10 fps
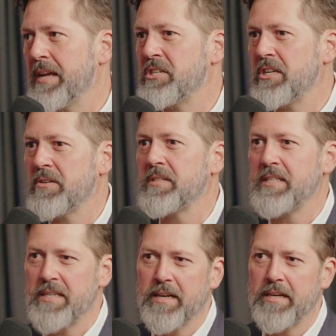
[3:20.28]
And she knows
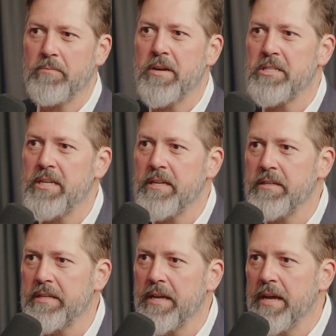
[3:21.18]
exactly where she
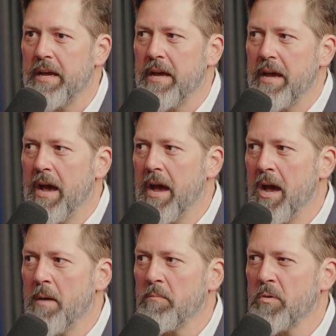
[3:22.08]
is.
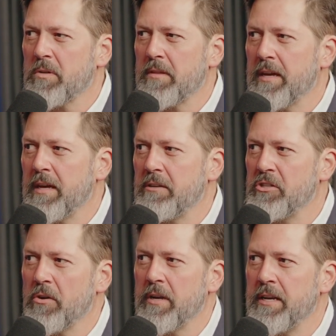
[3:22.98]
Also thinking
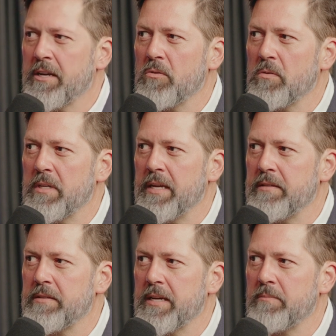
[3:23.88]
Johnny Nichols and
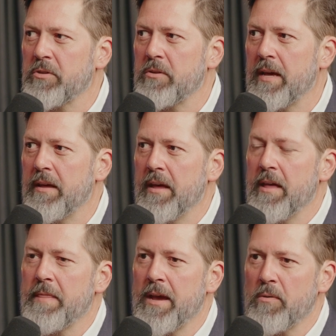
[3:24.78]
his team too.
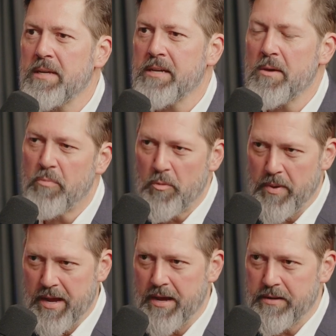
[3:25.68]
They always come
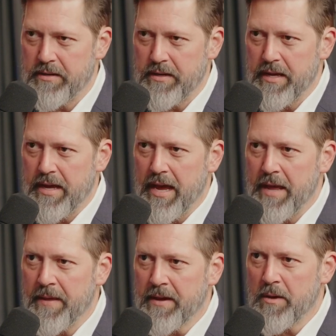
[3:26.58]
prepared,
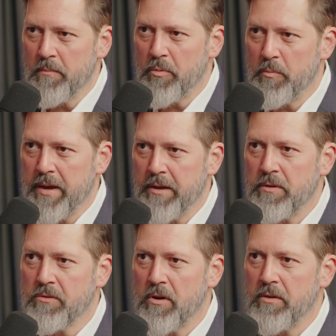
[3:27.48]
and they come prepared
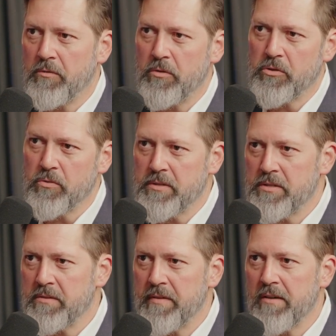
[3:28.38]
with quite a few
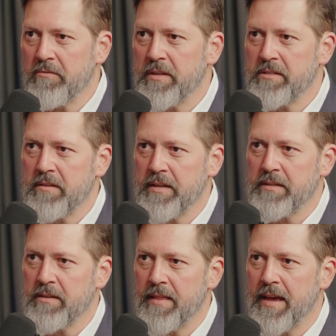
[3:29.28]
choices of outfits and
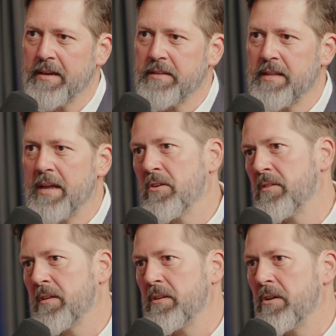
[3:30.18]
things like that because they know
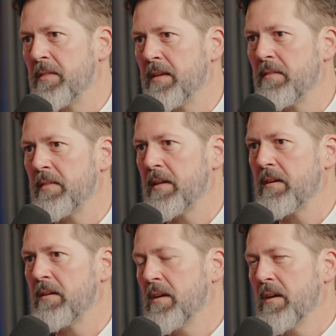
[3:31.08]

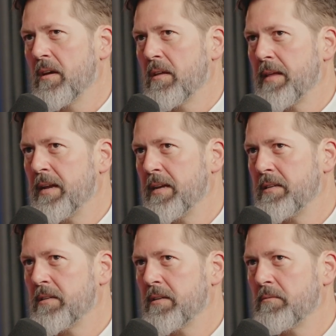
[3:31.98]
that they need
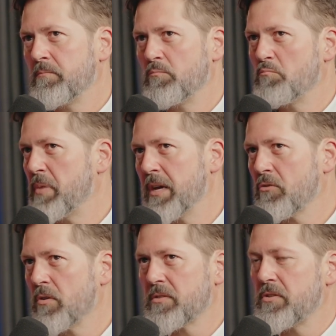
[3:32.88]
to be
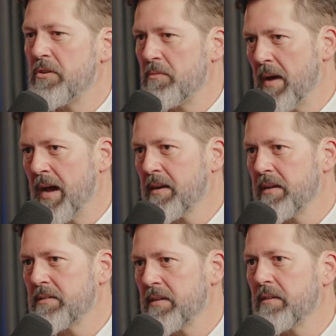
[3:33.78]
across certain
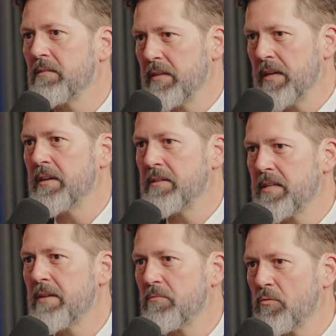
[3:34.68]
markets and just
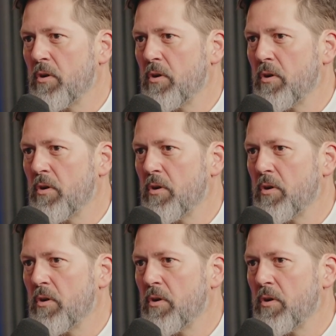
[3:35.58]
have